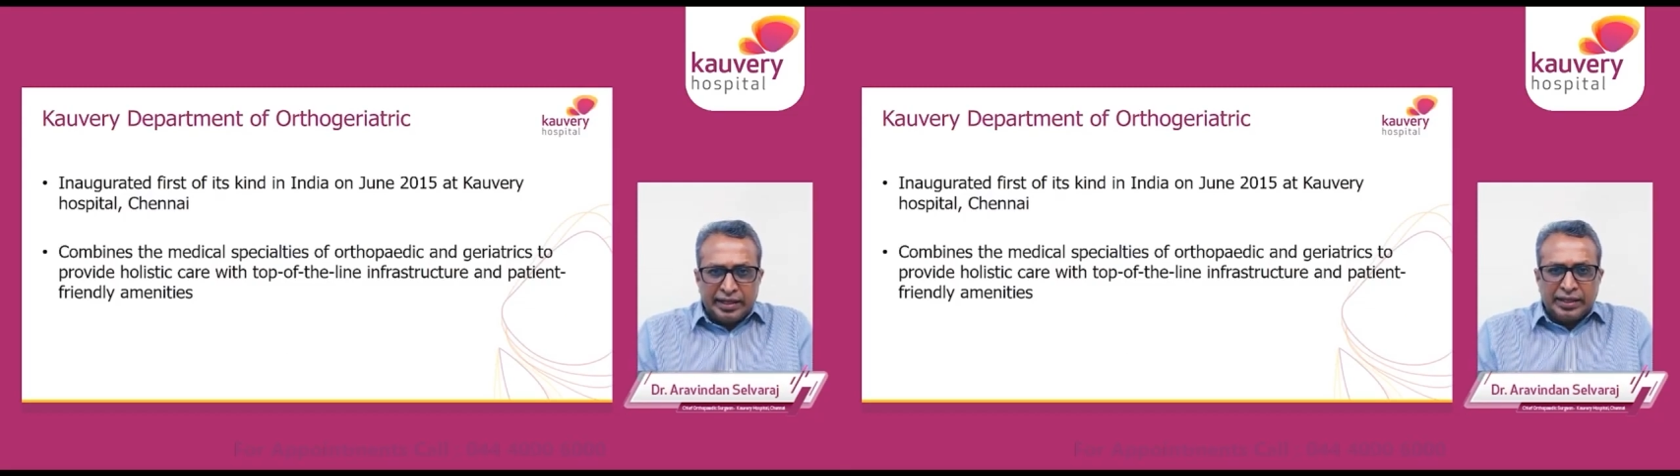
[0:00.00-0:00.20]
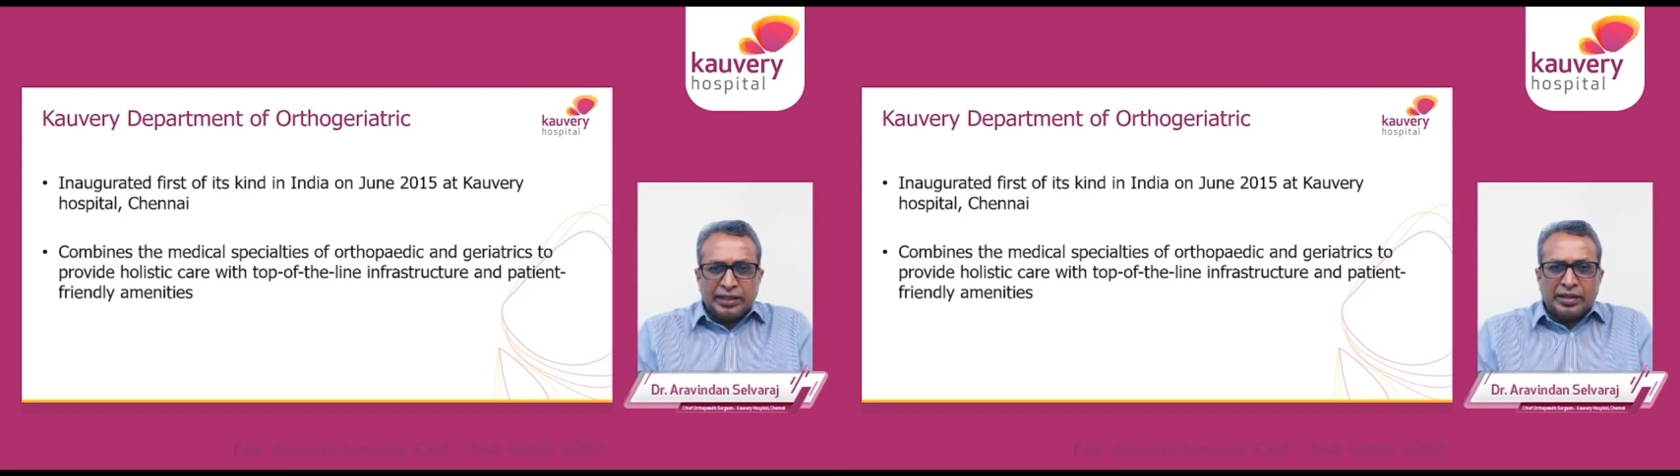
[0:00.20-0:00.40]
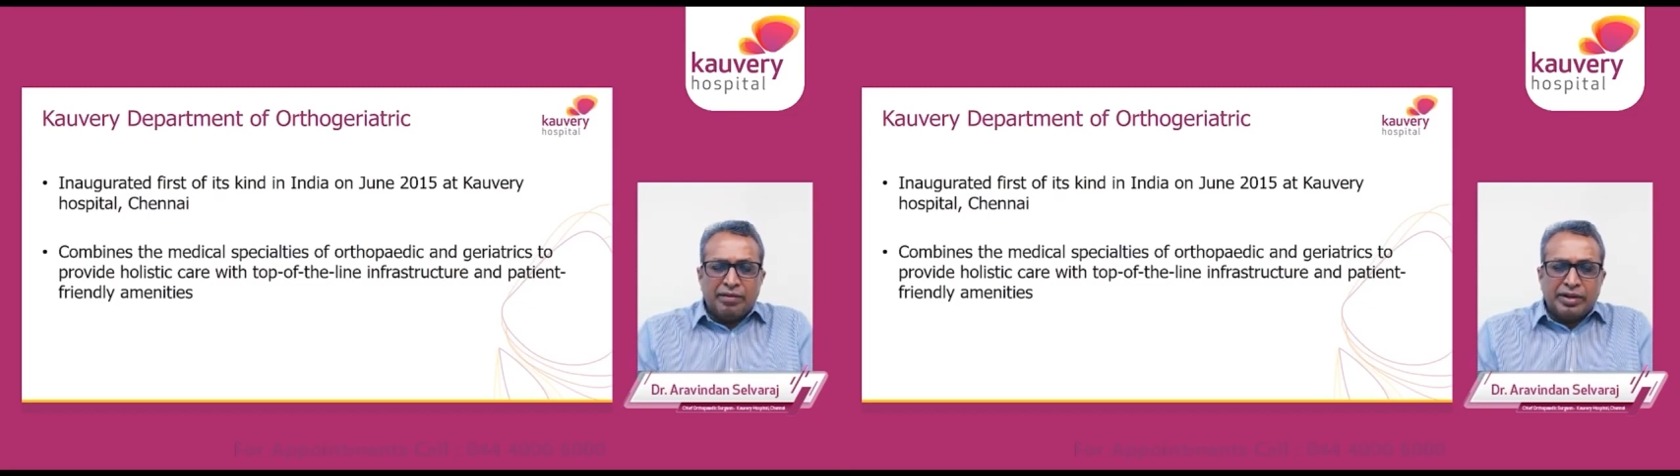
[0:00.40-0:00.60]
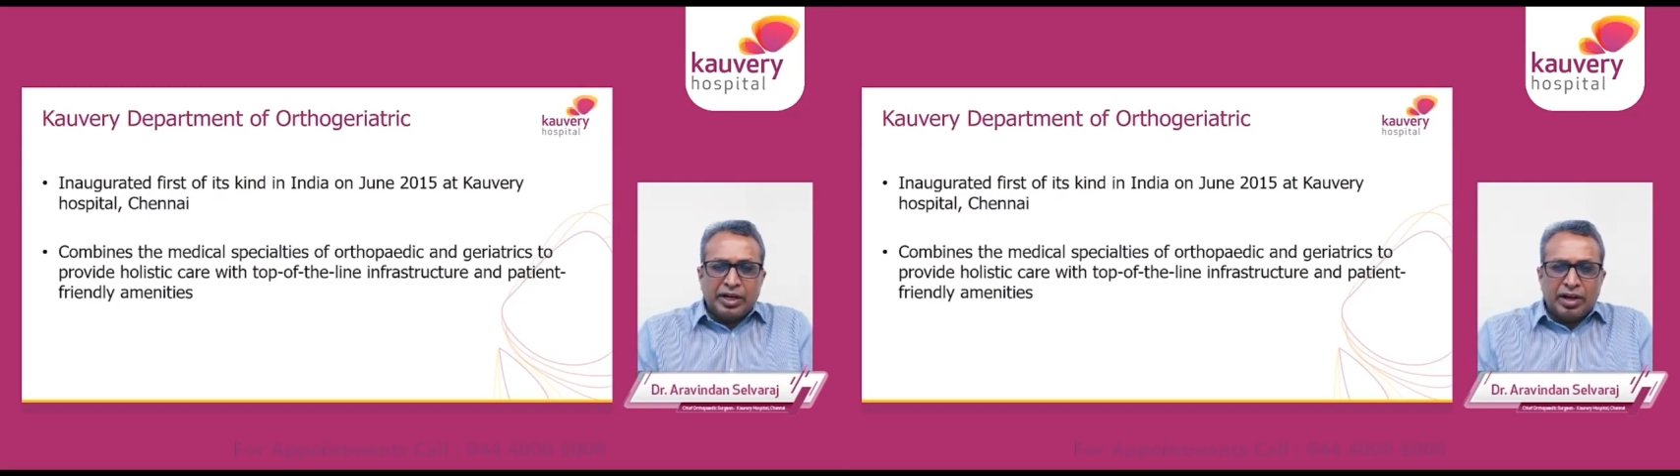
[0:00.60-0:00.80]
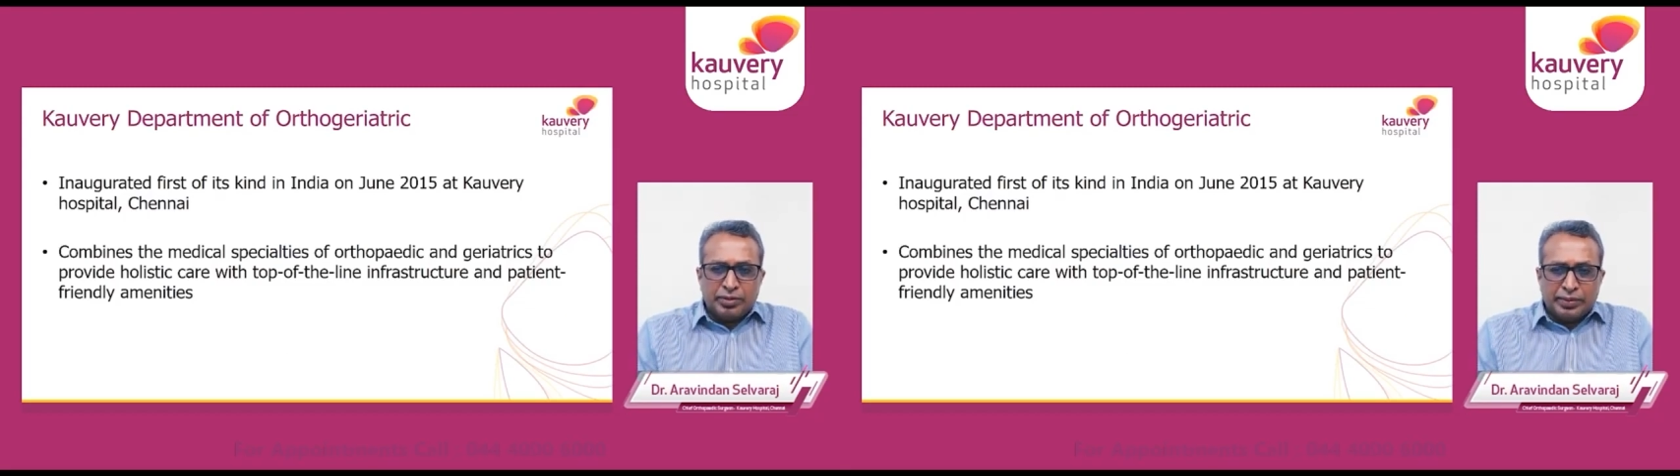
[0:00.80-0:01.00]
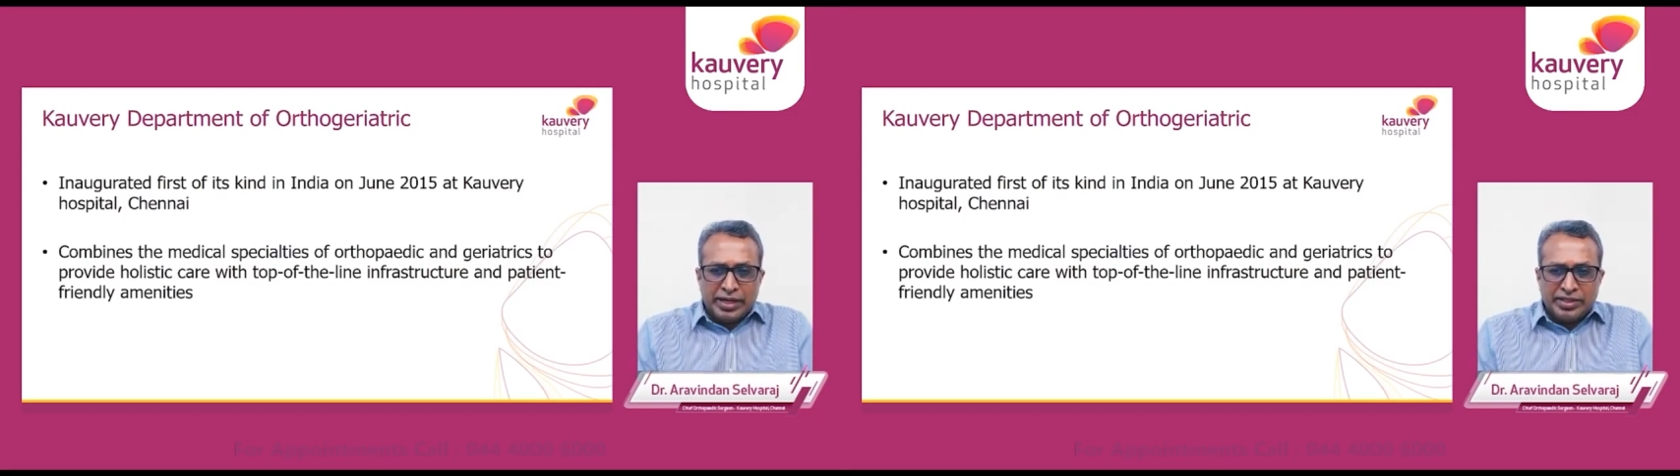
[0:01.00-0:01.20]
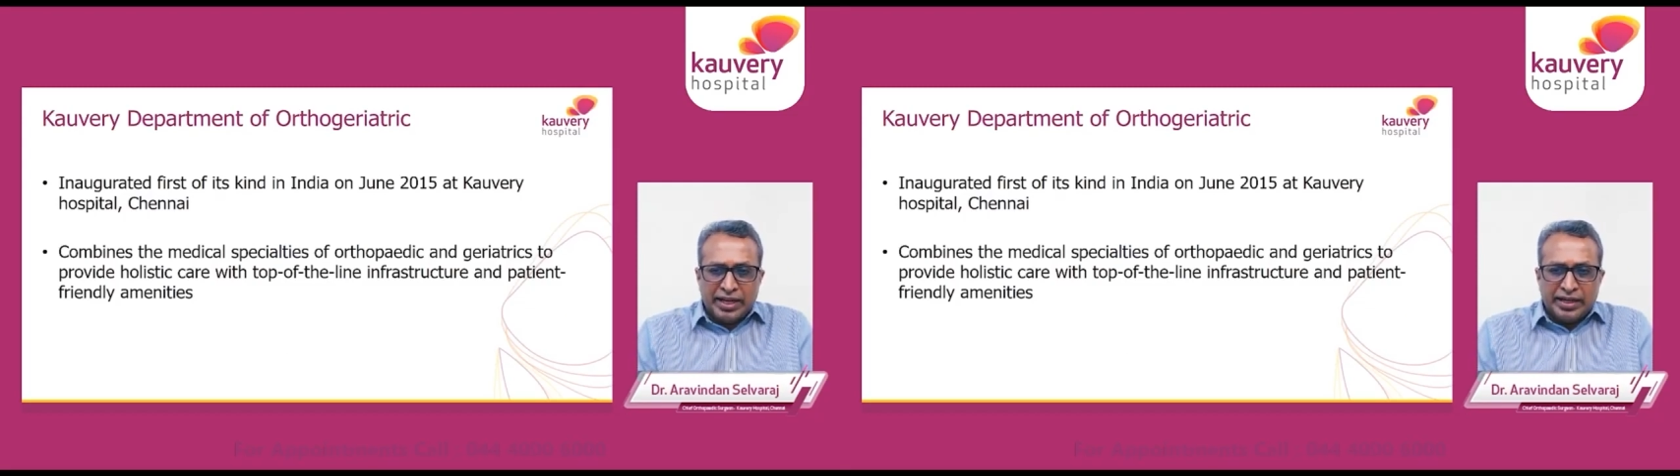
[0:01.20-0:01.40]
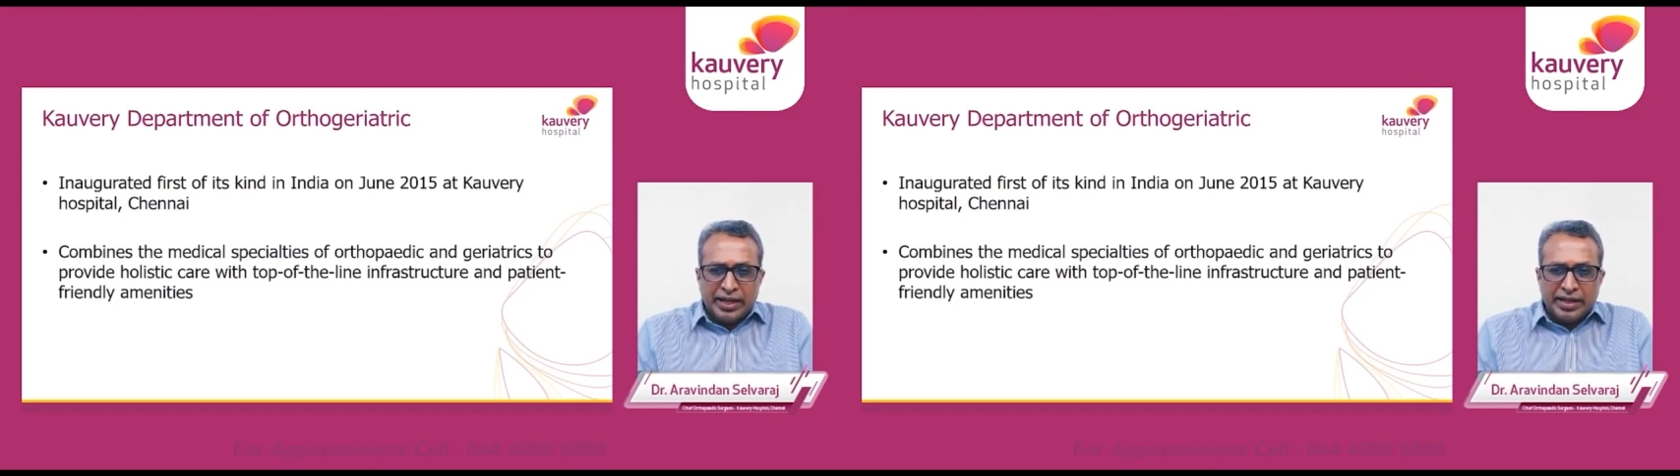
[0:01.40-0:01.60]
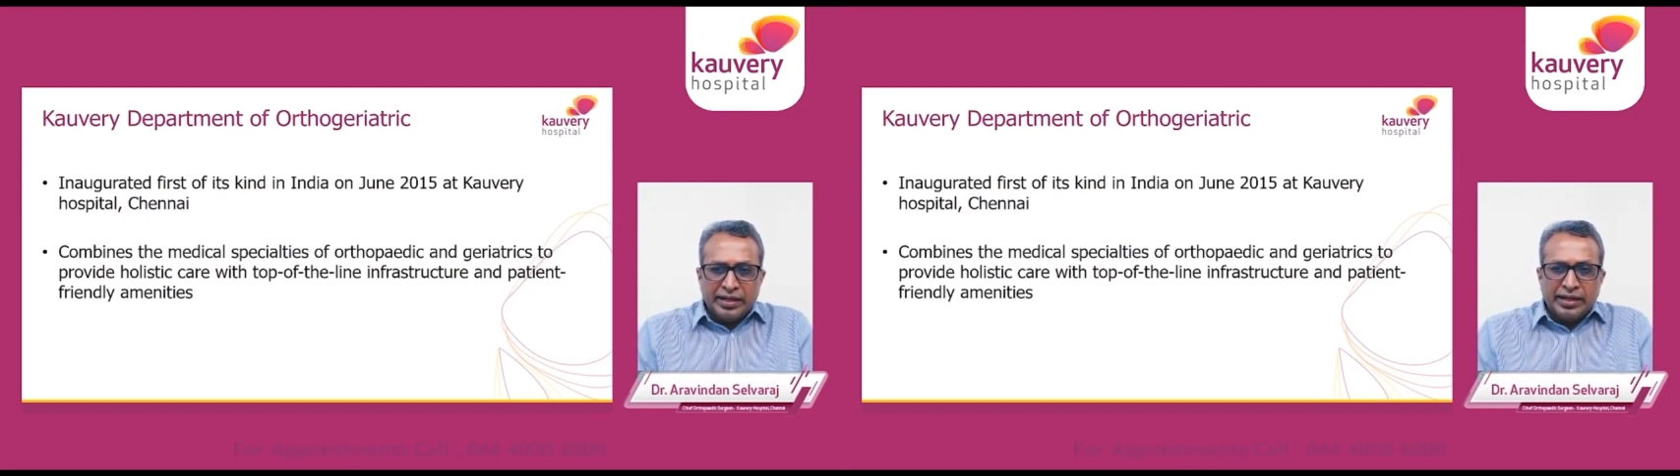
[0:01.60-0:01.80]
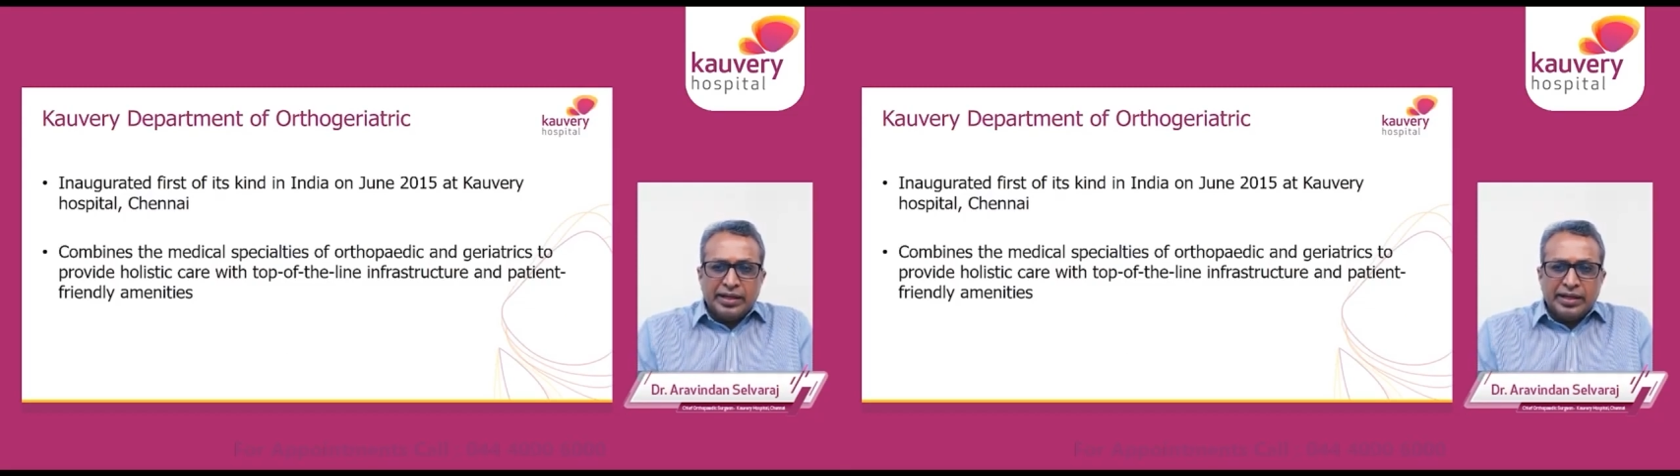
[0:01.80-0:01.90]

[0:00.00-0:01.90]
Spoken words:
in Kauvery Hospital, Chennai,